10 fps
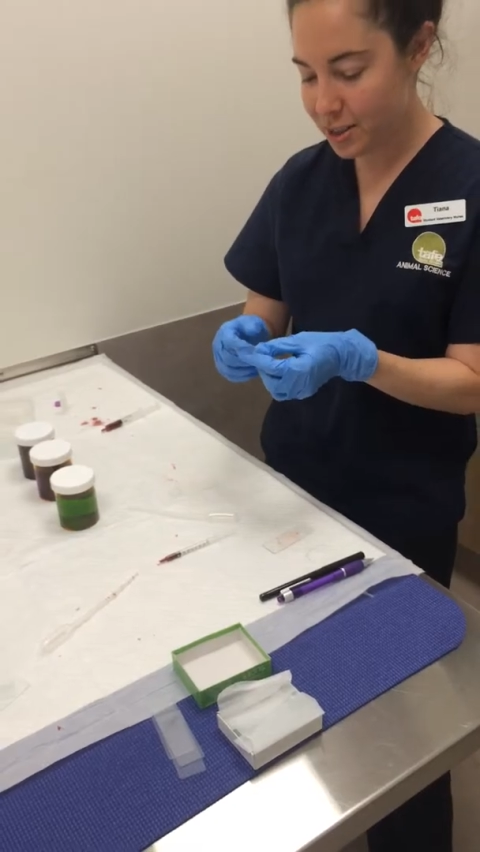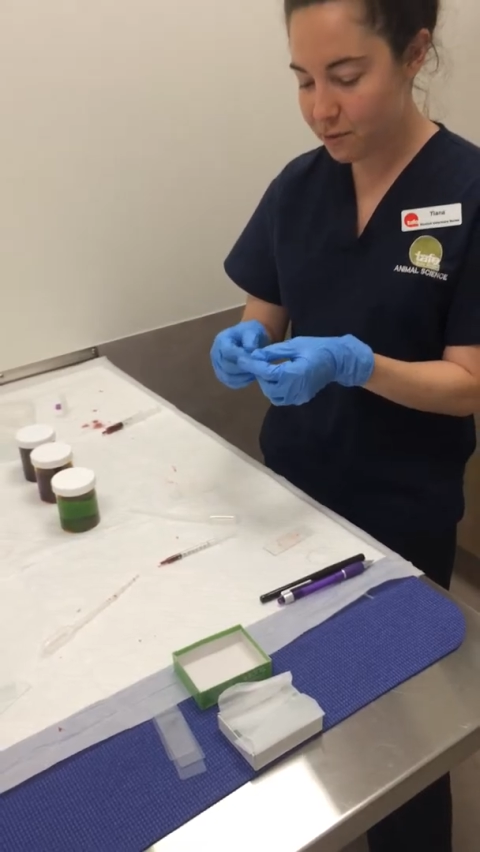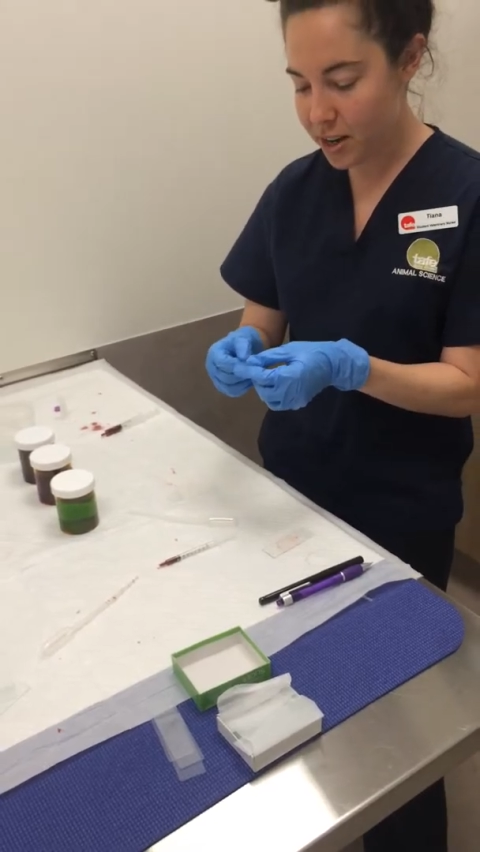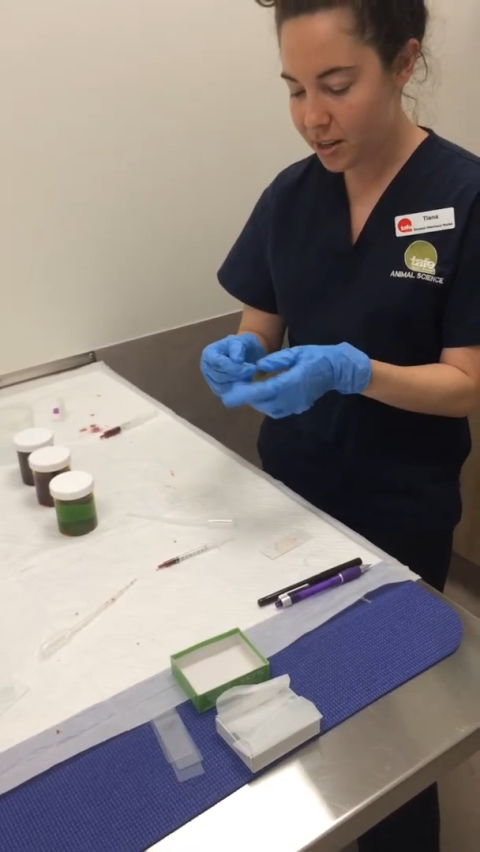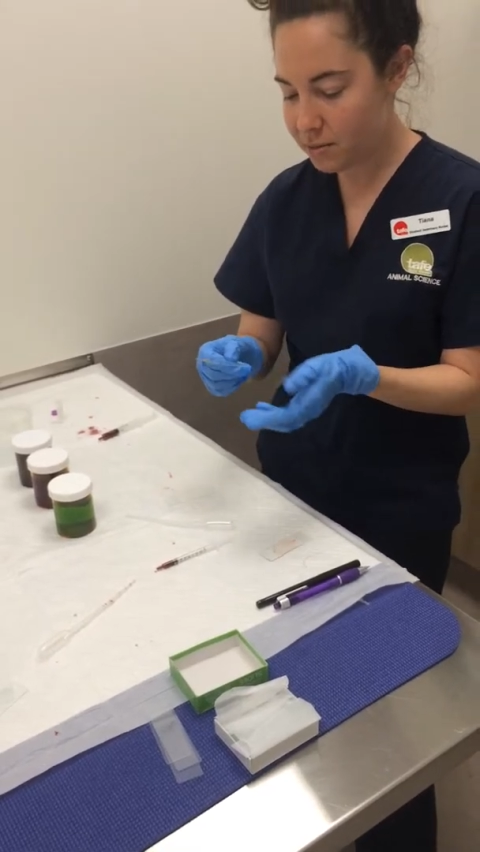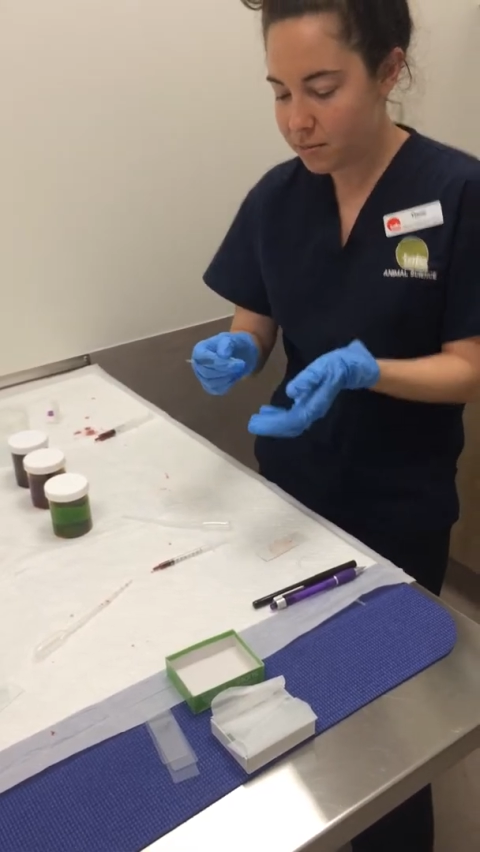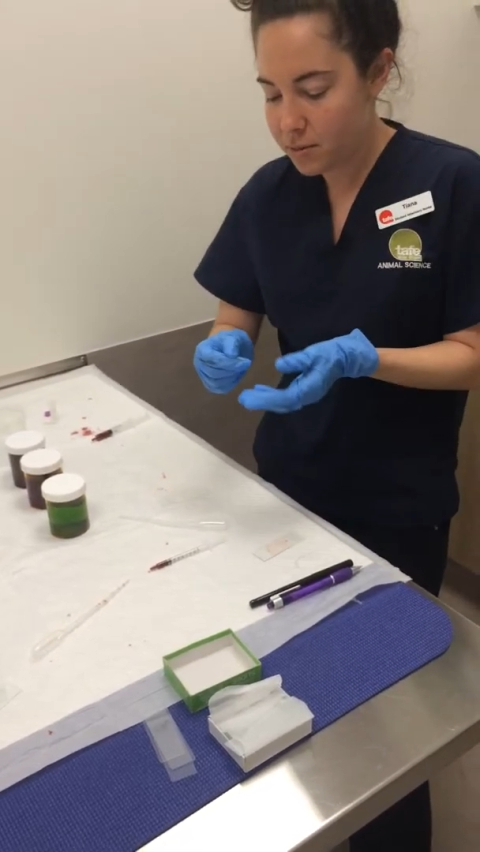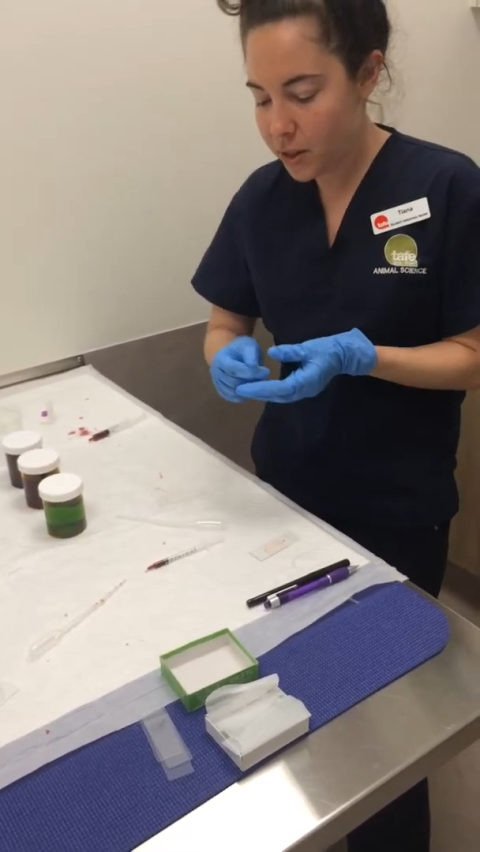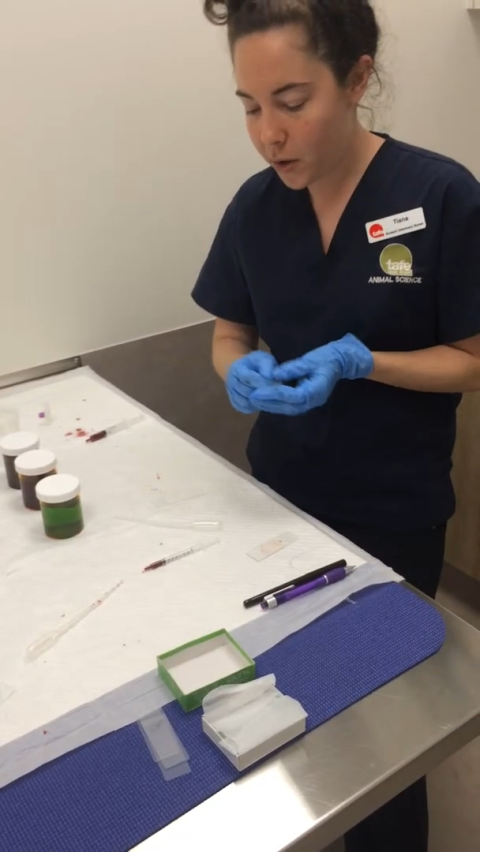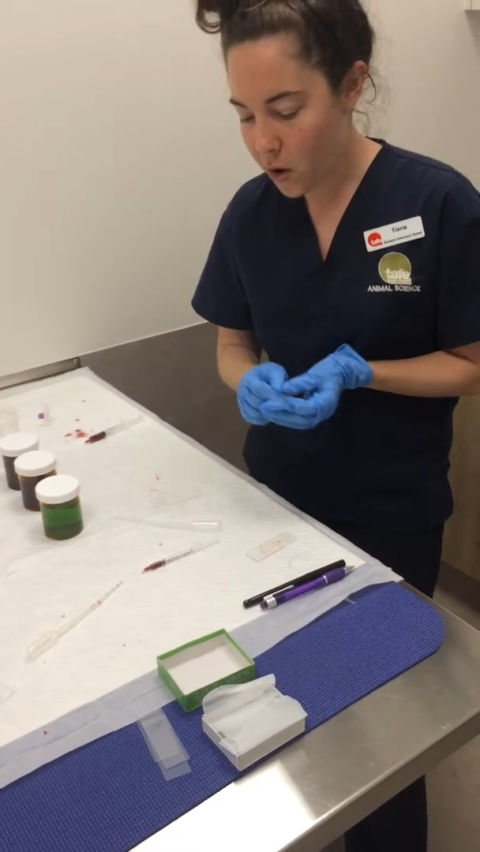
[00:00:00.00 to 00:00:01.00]
the vet,
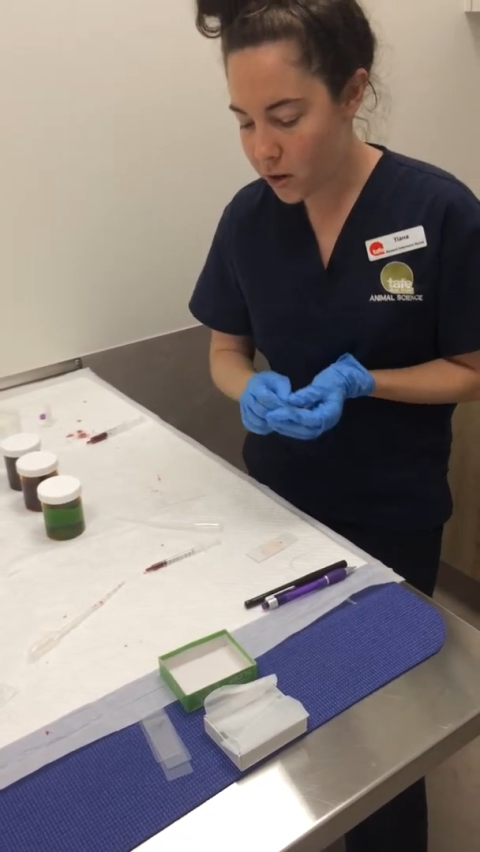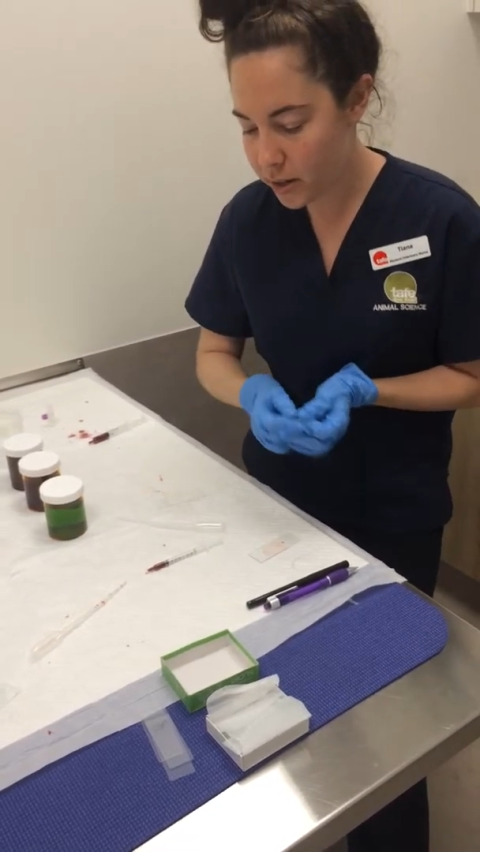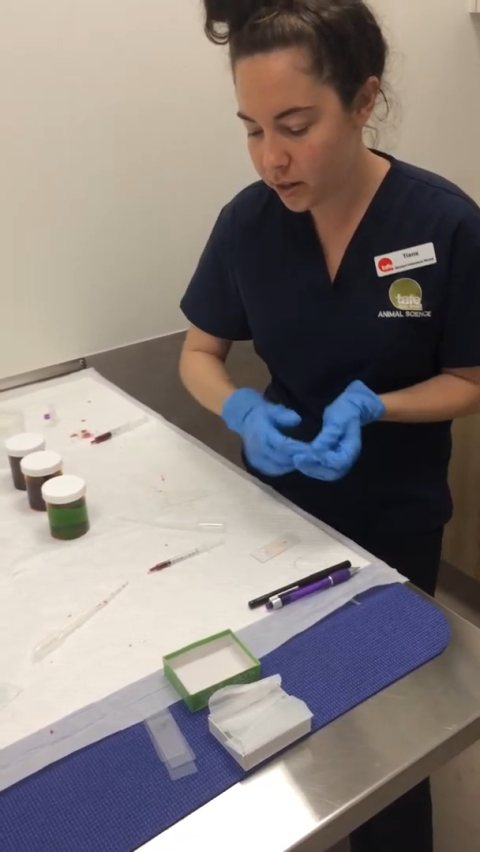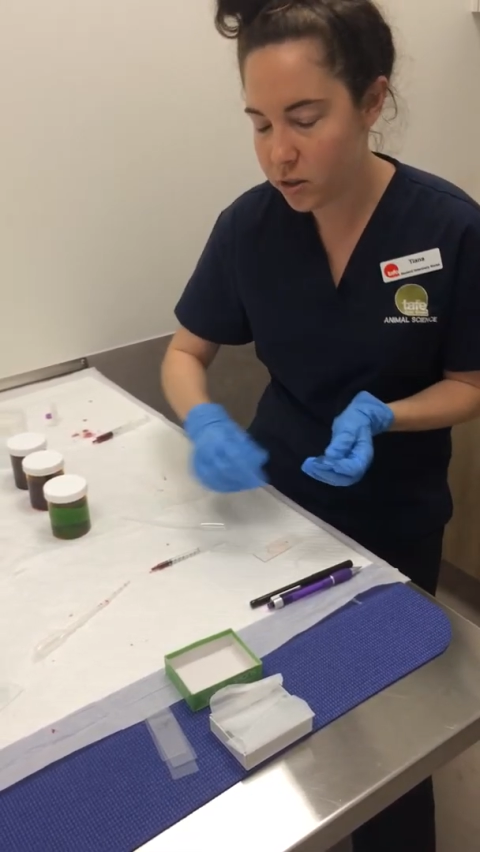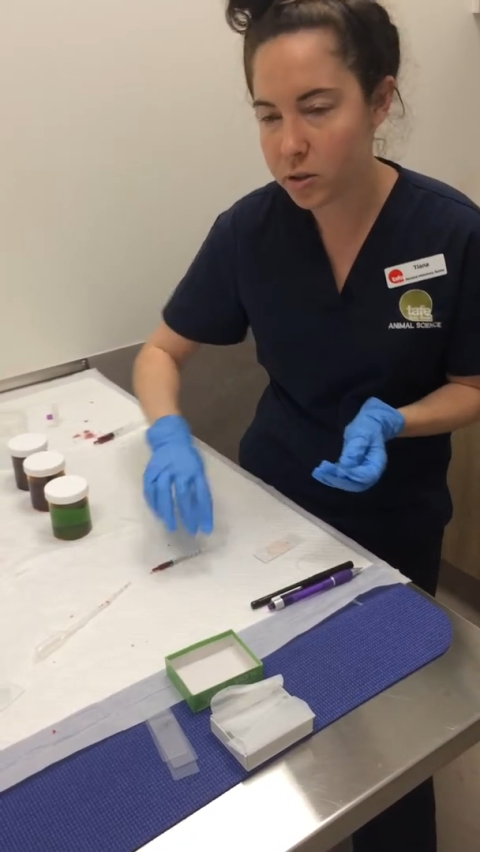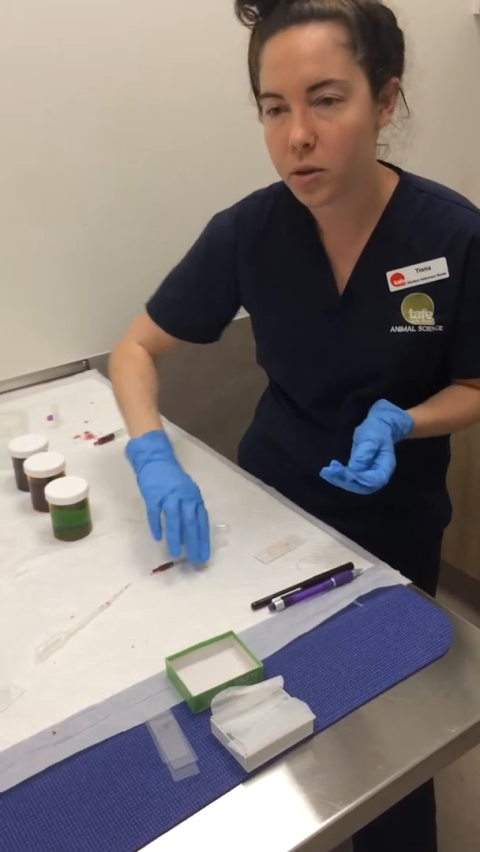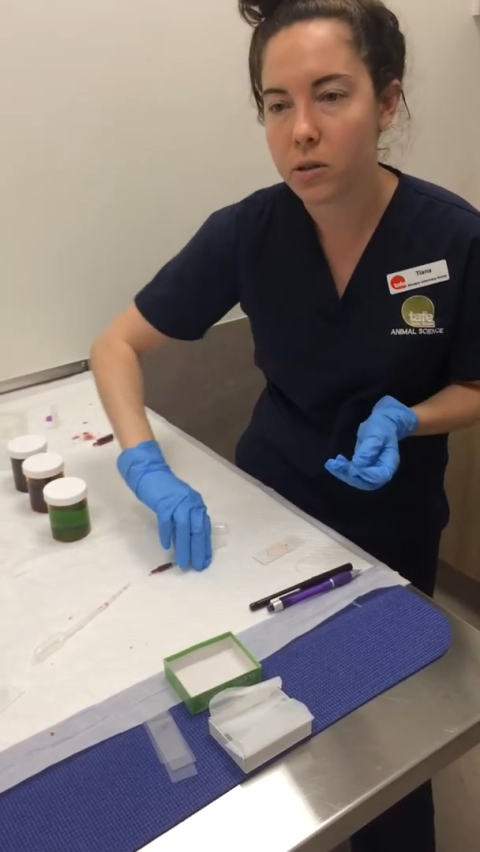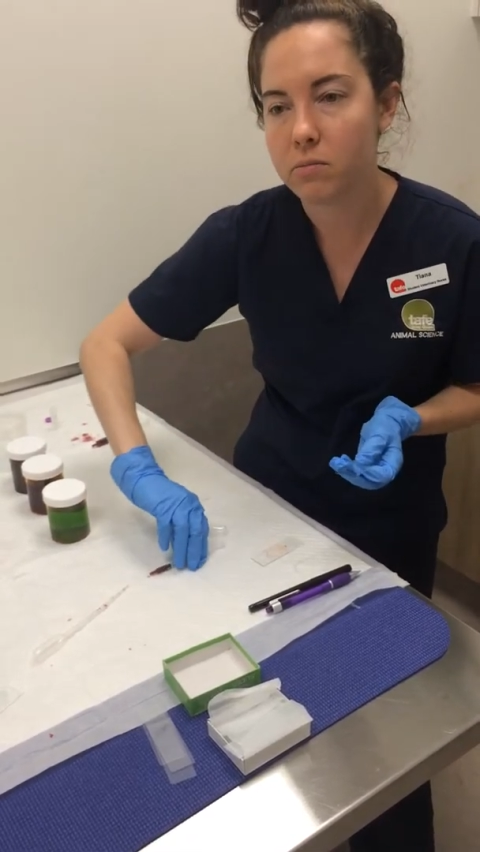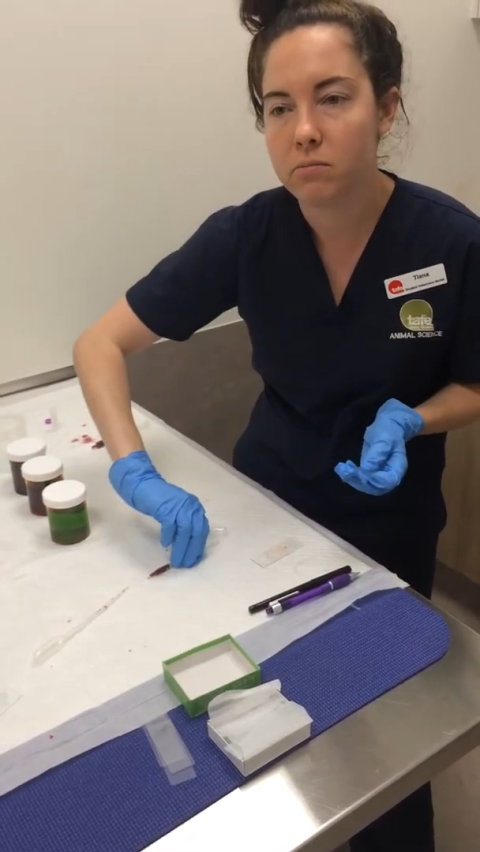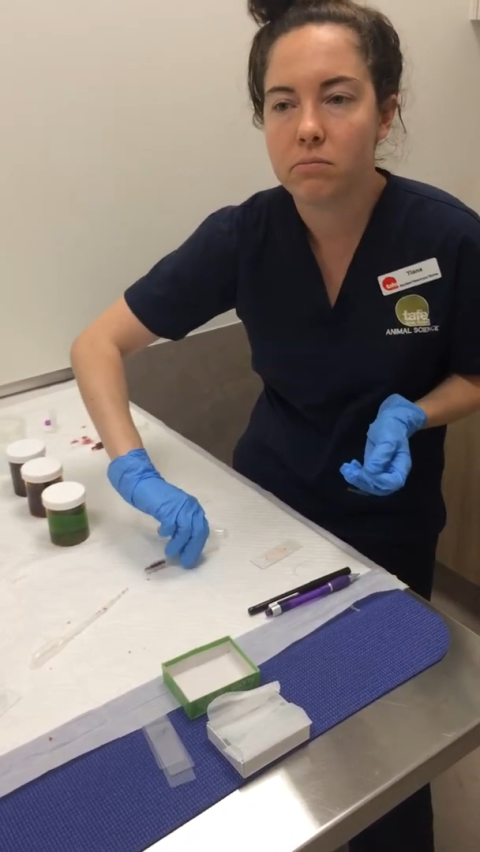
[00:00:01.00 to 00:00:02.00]
you know, he's got